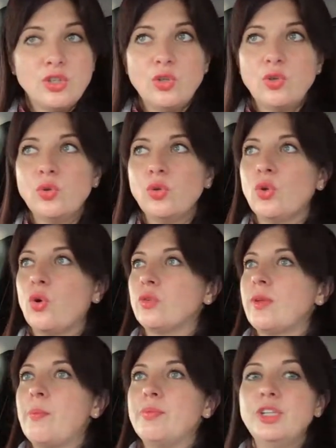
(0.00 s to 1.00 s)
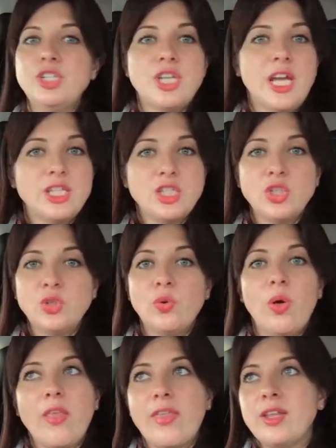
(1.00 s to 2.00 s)
you, not appreciating you,
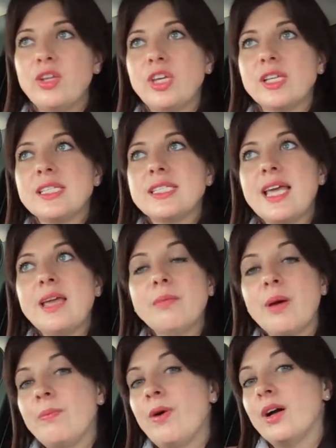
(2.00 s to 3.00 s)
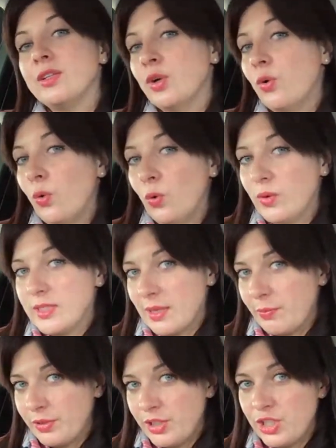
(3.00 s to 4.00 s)
then you can say, my partner always
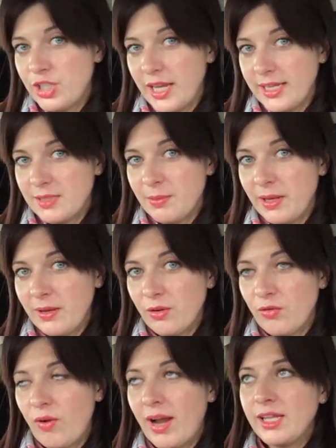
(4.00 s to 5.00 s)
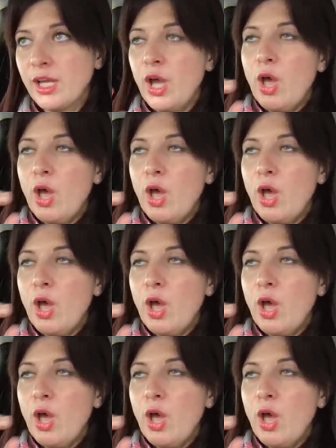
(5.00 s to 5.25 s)
appreciates me, right?